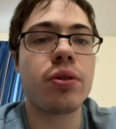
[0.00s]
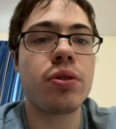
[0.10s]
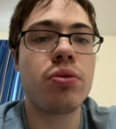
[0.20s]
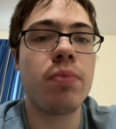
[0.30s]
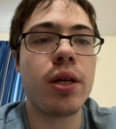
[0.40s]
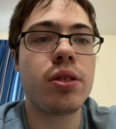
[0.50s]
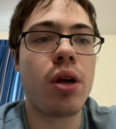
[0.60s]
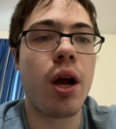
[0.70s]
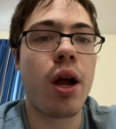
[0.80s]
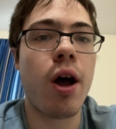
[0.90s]

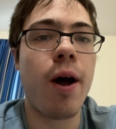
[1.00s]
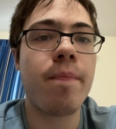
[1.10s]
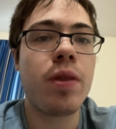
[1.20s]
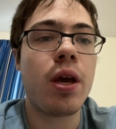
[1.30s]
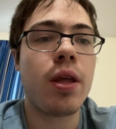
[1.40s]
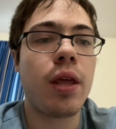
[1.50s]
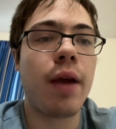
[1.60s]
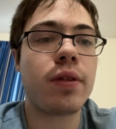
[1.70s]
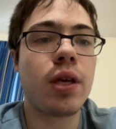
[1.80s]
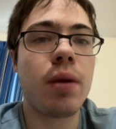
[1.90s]
zoomods.com. They
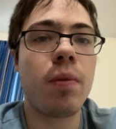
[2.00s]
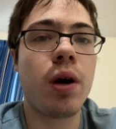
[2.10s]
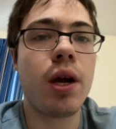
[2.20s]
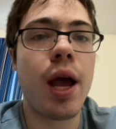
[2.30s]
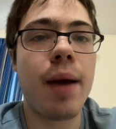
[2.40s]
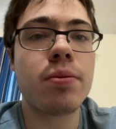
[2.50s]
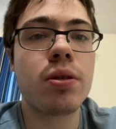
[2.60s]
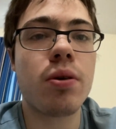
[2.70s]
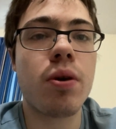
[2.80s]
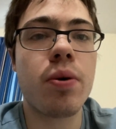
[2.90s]
have a ton of modded apps.
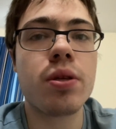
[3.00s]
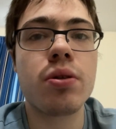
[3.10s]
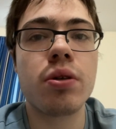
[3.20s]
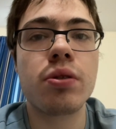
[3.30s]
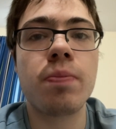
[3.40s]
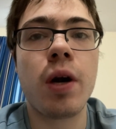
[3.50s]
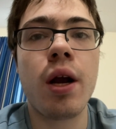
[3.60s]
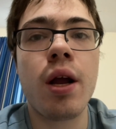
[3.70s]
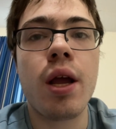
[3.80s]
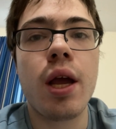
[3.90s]
So go to the search
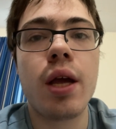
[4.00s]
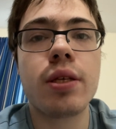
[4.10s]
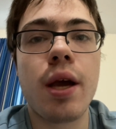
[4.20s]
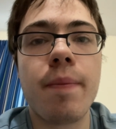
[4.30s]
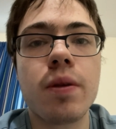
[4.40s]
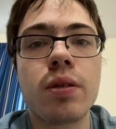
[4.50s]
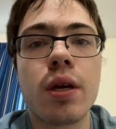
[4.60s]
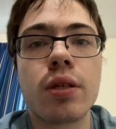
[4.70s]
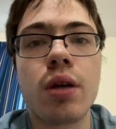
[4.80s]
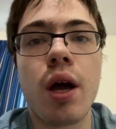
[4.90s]
bar and type in
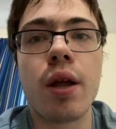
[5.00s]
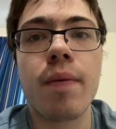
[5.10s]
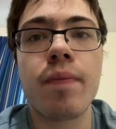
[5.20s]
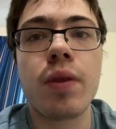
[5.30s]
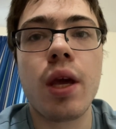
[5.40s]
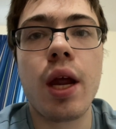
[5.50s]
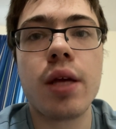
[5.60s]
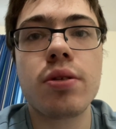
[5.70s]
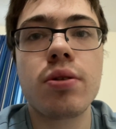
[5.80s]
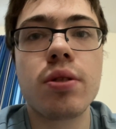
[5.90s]
TikTok. And
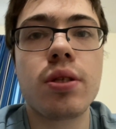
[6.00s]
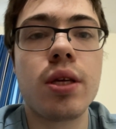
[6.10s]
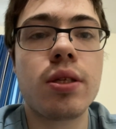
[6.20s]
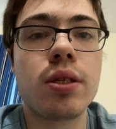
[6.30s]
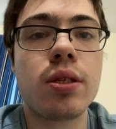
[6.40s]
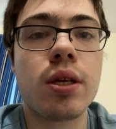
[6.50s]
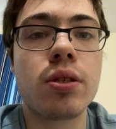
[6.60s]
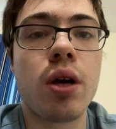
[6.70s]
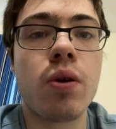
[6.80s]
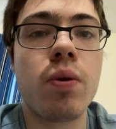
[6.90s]
as you can see, it says
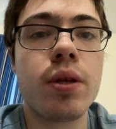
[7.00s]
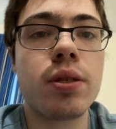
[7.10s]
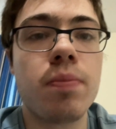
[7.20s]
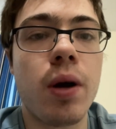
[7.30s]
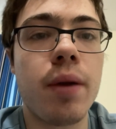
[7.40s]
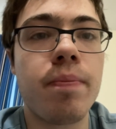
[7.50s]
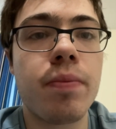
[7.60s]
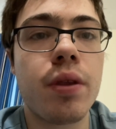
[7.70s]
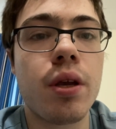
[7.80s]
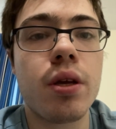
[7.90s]
TikTok coins mod.
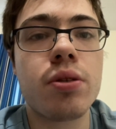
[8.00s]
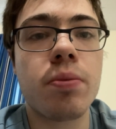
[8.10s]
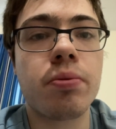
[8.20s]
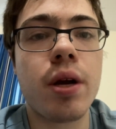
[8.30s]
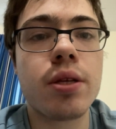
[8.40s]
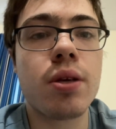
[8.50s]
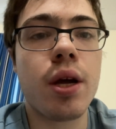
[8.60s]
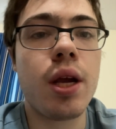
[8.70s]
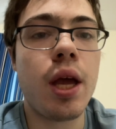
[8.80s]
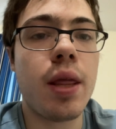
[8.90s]
So press on
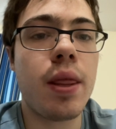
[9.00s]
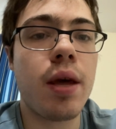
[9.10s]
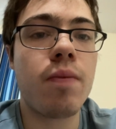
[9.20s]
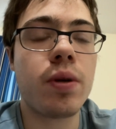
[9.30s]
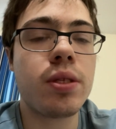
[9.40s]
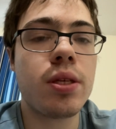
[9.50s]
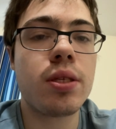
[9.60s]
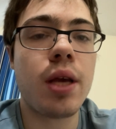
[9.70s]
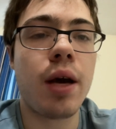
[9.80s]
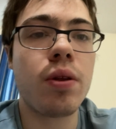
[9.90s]
it. And then once this
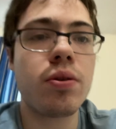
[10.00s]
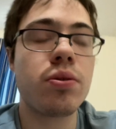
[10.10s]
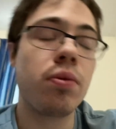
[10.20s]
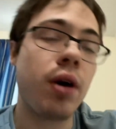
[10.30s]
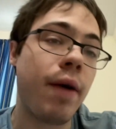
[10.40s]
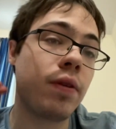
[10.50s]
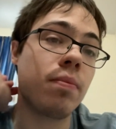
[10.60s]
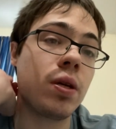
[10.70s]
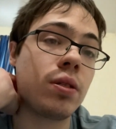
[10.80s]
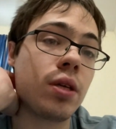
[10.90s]
downloads, you will have
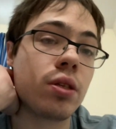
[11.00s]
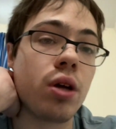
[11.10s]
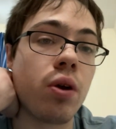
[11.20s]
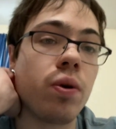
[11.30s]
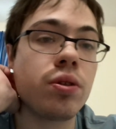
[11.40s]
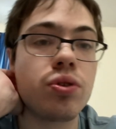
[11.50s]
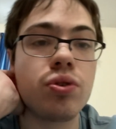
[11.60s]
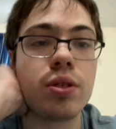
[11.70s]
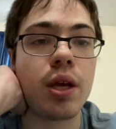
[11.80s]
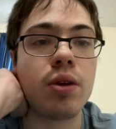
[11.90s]
unlimited TikTok coins
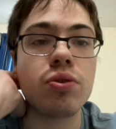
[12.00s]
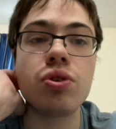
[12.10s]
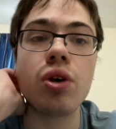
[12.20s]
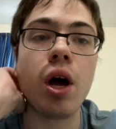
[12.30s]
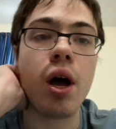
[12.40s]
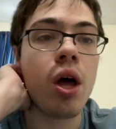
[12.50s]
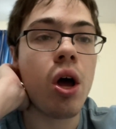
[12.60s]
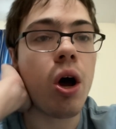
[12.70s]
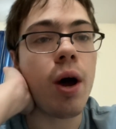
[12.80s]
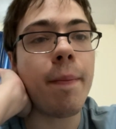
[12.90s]
just like you saw
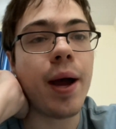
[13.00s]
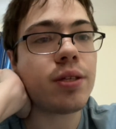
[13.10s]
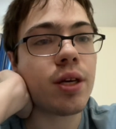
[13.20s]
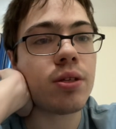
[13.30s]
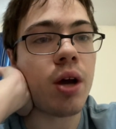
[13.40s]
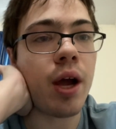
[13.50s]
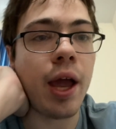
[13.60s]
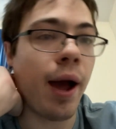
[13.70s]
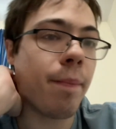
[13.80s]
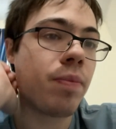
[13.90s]
on my TikTok
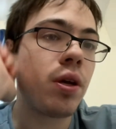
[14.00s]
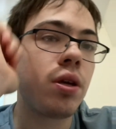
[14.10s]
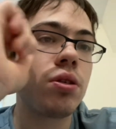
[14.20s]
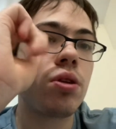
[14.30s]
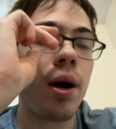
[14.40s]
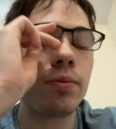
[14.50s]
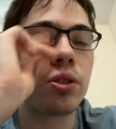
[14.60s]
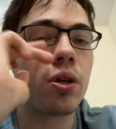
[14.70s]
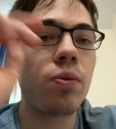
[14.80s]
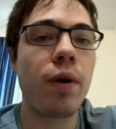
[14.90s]
app. So I'm
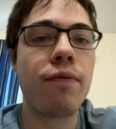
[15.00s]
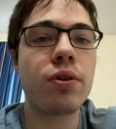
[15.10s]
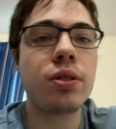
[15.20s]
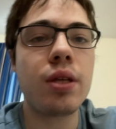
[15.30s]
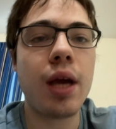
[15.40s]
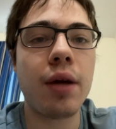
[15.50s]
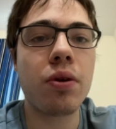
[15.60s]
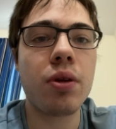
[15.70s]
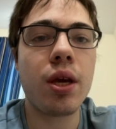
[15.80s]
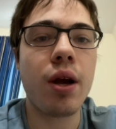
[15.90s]
just going to wait for it to
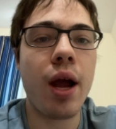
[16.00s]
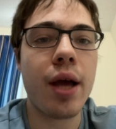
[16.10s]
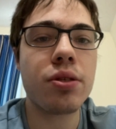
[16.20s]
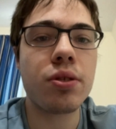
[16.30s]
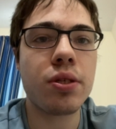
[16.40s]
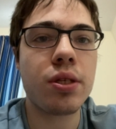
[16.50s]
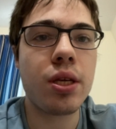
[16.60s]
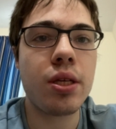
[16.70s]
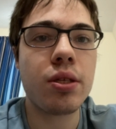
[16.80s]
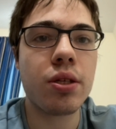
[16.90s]
download here as you can
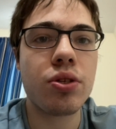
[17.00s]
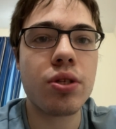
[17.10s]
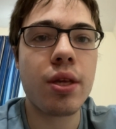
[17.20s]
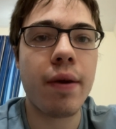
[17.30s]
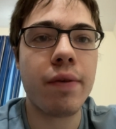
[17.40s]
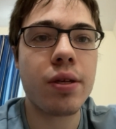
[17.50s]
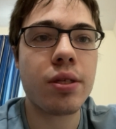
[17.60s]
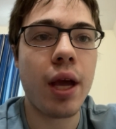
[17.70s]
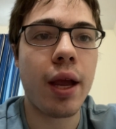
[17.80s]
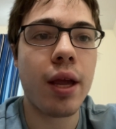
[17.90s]
see. So let's just give it a
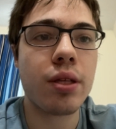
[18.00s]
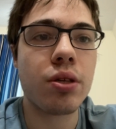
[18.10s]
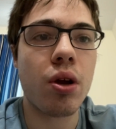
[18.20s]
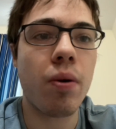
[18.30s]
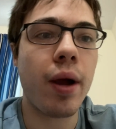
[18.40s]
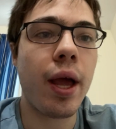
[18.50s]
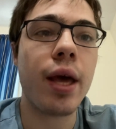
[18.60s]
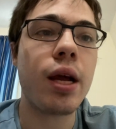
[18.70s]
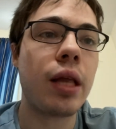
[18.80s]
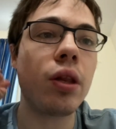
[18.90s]
second to go
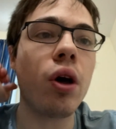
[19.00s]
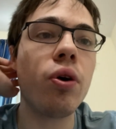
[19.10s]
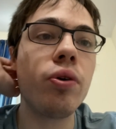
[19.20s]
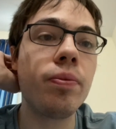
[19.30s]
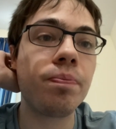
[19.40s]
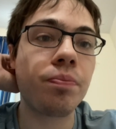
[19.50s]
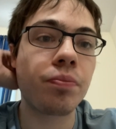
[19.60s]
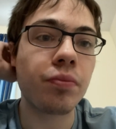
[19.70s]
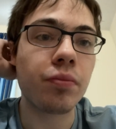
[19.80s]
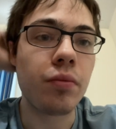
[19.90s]
ahead and load.
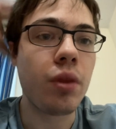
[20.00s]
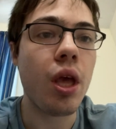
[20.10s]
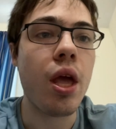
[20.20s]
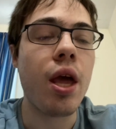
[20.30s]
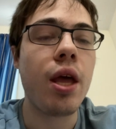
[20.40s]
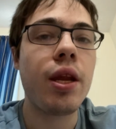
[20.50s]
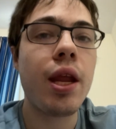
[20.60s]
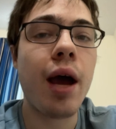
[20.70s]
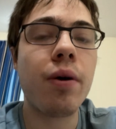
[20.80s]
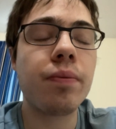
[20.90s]

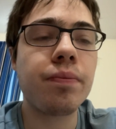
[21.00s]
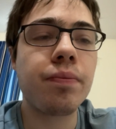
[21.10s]
Now,